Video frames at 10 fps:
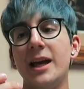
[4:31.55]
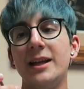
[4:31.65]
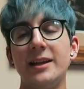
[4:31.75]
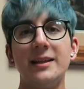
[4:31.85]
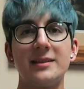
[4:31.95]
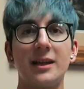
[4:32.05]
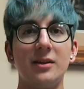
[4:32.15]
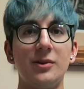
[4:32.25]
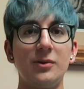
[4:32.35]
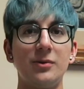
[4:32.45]
It is like a
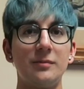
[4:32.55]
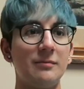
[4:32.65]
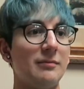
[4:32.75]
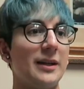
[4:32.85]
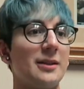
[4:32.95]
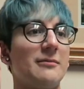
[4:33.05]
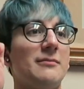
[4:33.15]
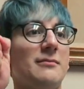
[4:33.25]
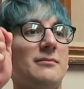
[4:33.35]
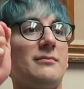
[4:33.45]
little, like,
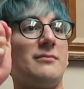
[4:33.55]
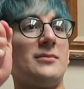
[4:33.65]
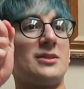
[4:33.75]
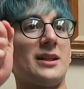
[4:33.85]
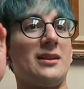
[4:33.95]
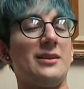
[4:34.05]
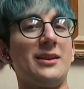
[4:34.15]
it's like a